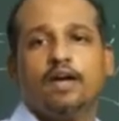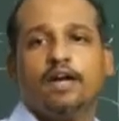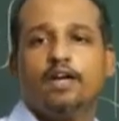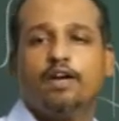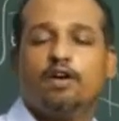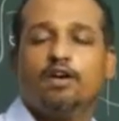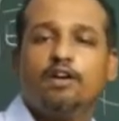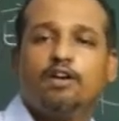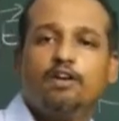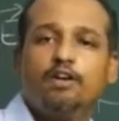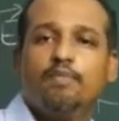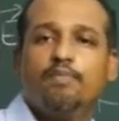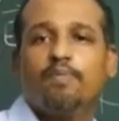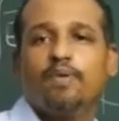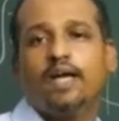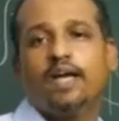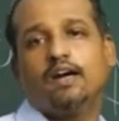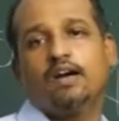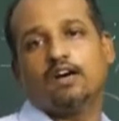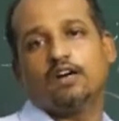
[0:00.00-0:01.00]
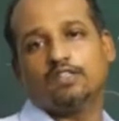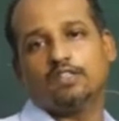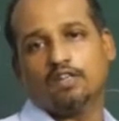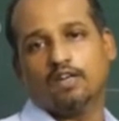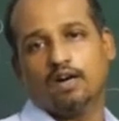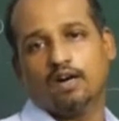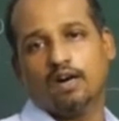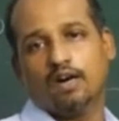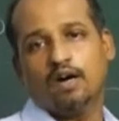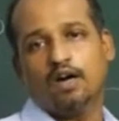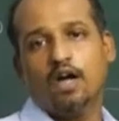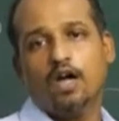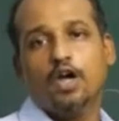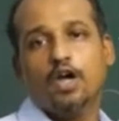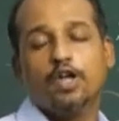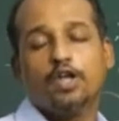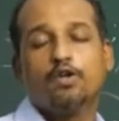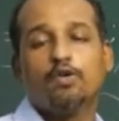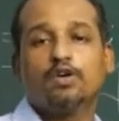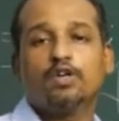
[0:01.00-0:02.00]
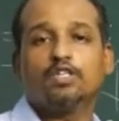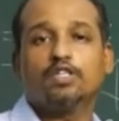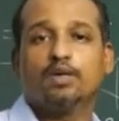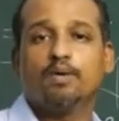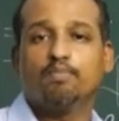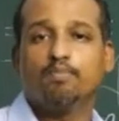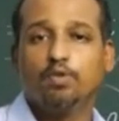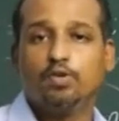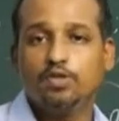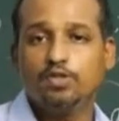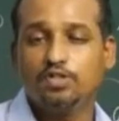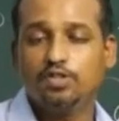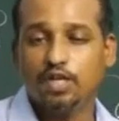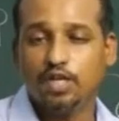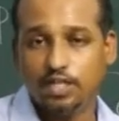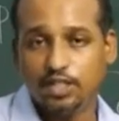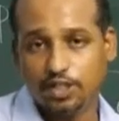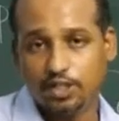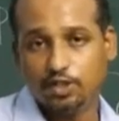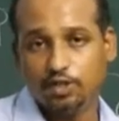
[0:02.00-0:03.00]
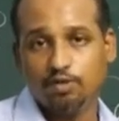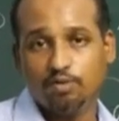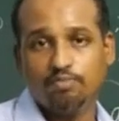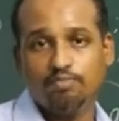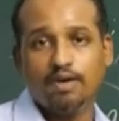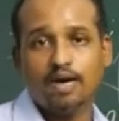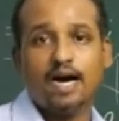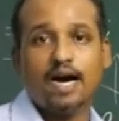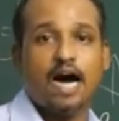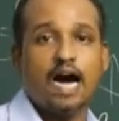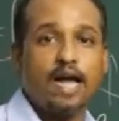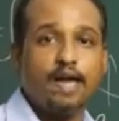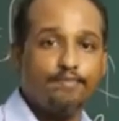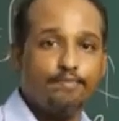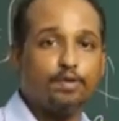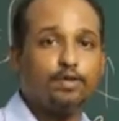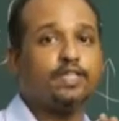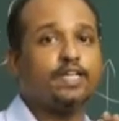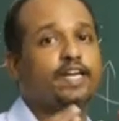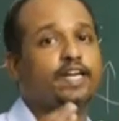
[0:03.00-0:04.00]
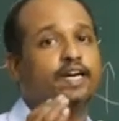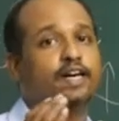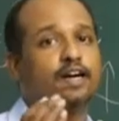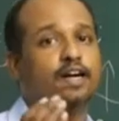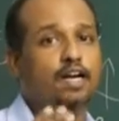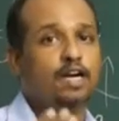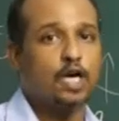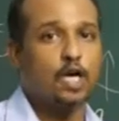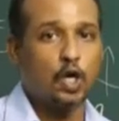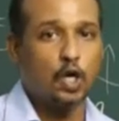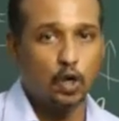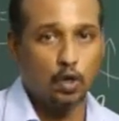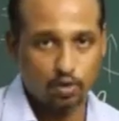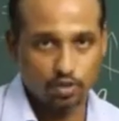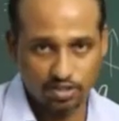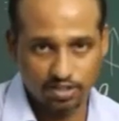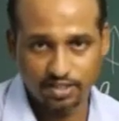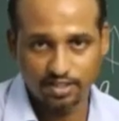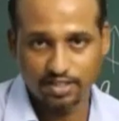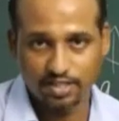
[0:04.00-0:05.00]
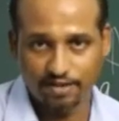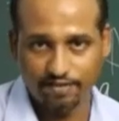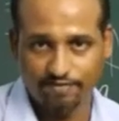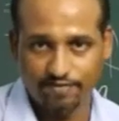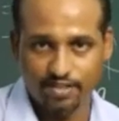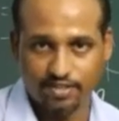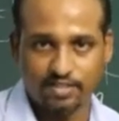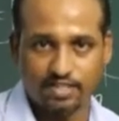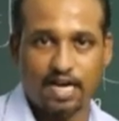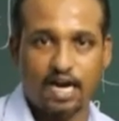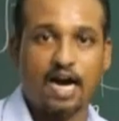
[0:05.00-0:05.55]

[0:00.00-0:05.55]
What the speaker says: In order to apply Gauss law, you are supposed to assume a hypothetical closed surface.